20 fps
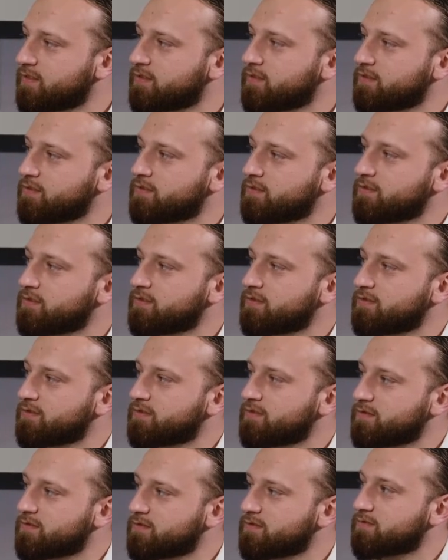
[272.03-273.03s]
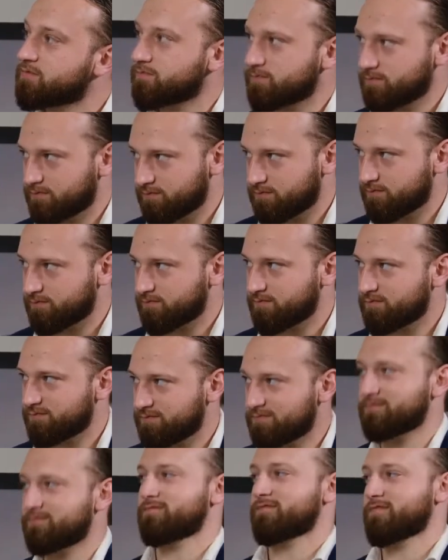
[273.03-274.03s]

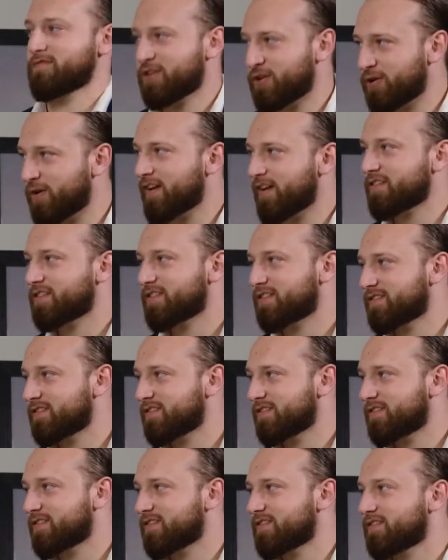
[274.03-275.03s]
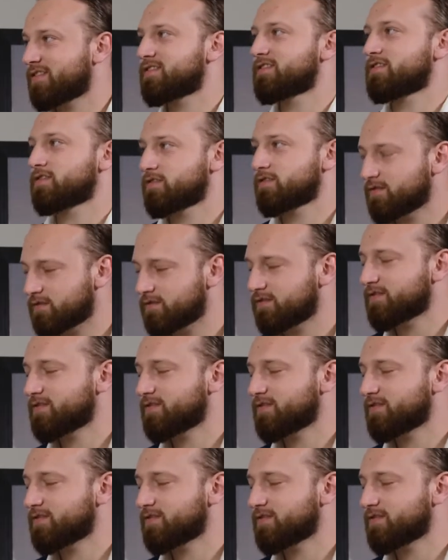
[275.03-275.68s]
This person isn't speaking.